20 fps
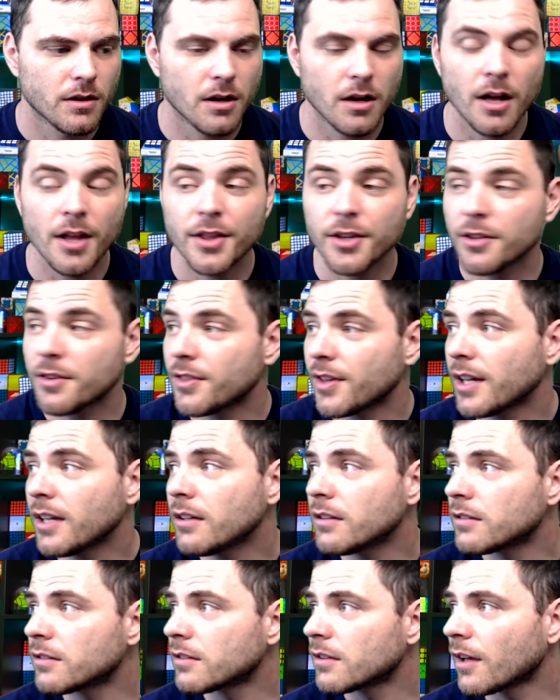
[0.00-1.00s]
other
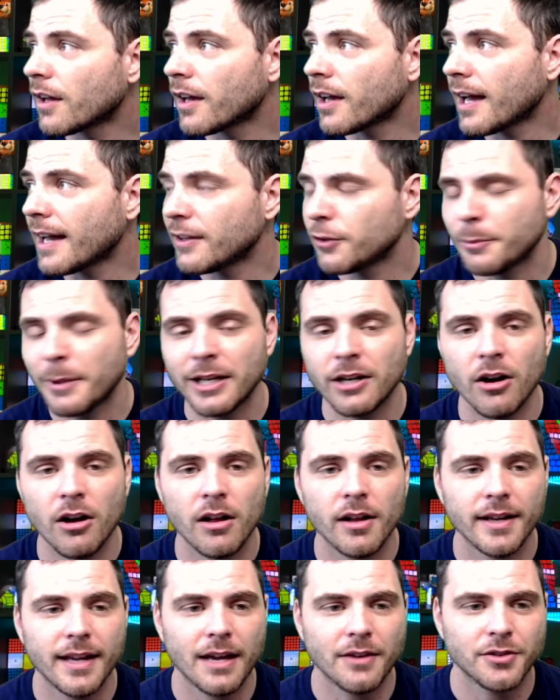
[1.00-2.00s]
things. I spent
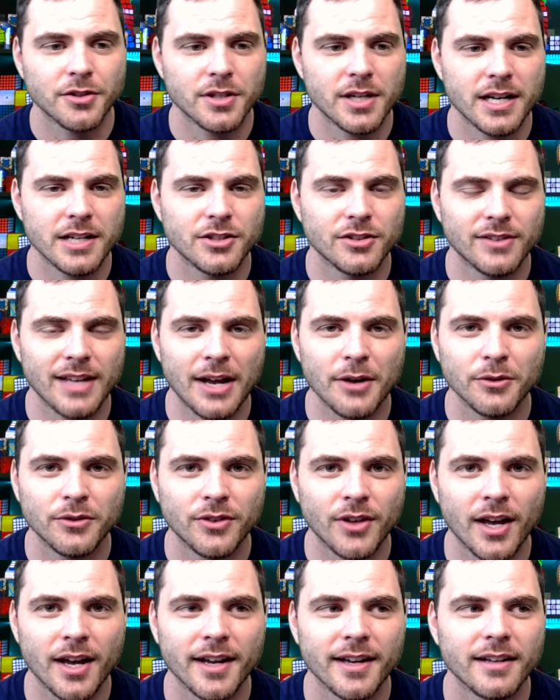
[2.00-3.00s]
all yesterday just
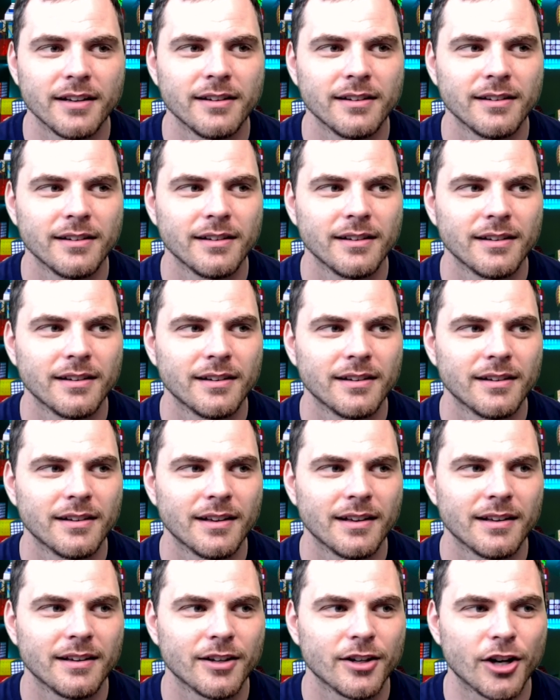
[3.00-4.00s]
outside
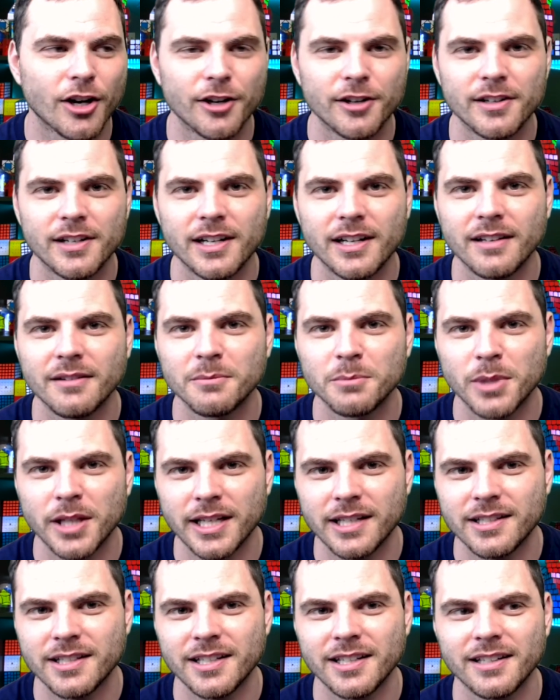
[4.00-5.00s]
gardening,
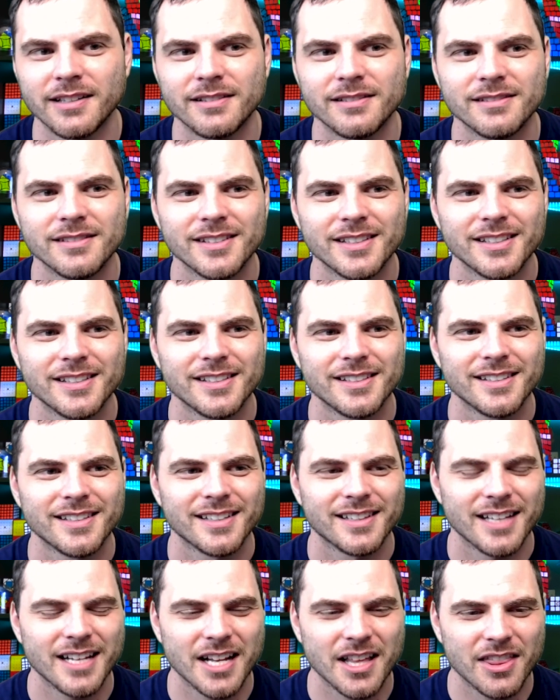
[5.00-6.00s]
planting,
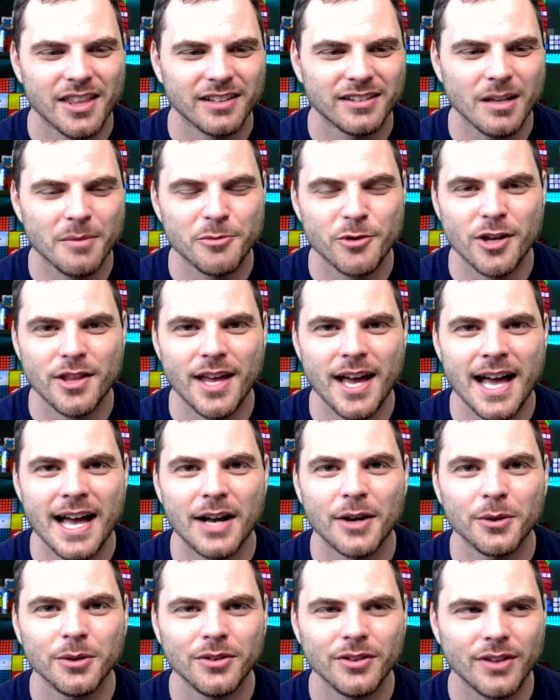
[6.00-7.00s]
cleaning things up around the
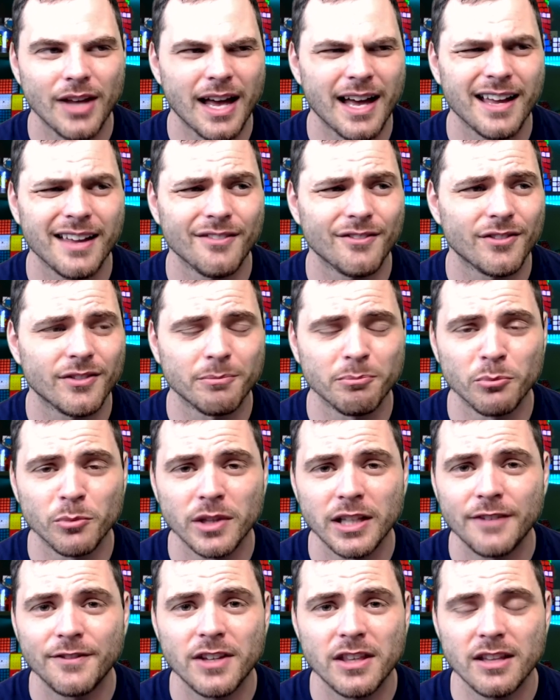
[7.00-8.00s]
house. I've
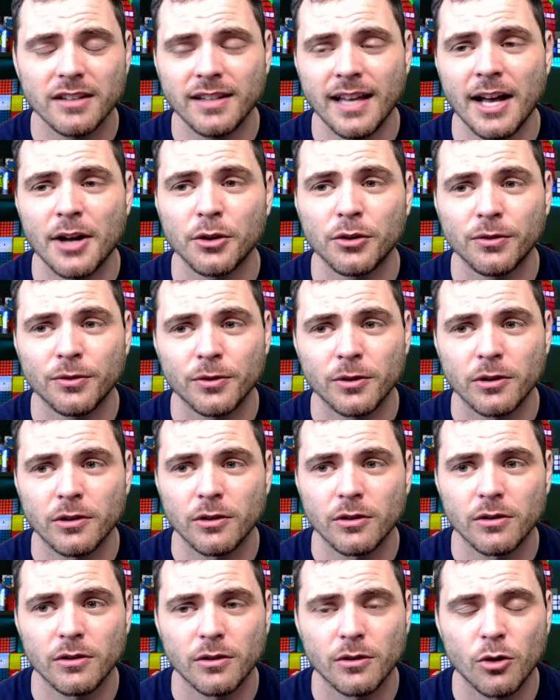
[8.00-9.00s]
lived in this house
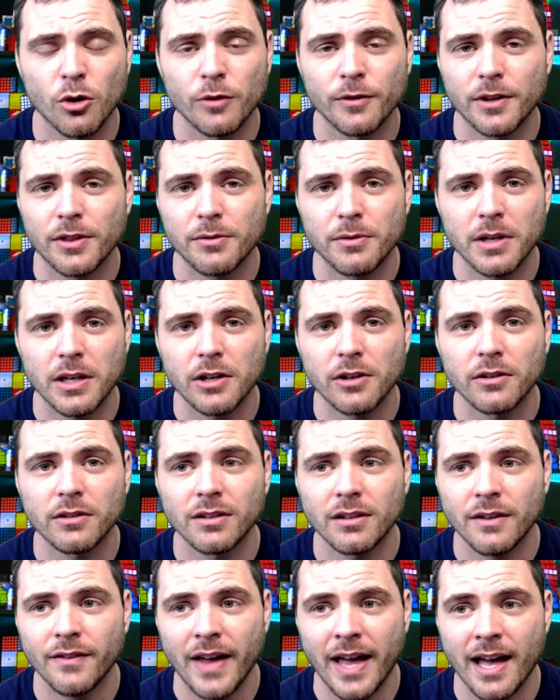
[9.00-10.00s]
for over 3 years
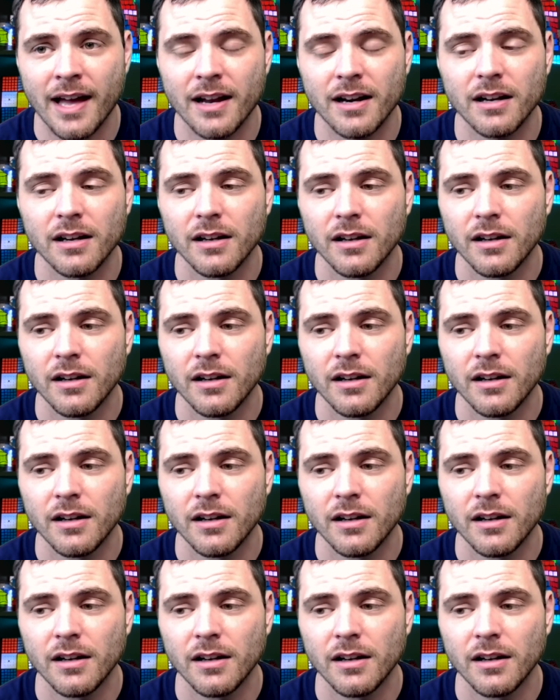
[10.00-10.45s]
and have had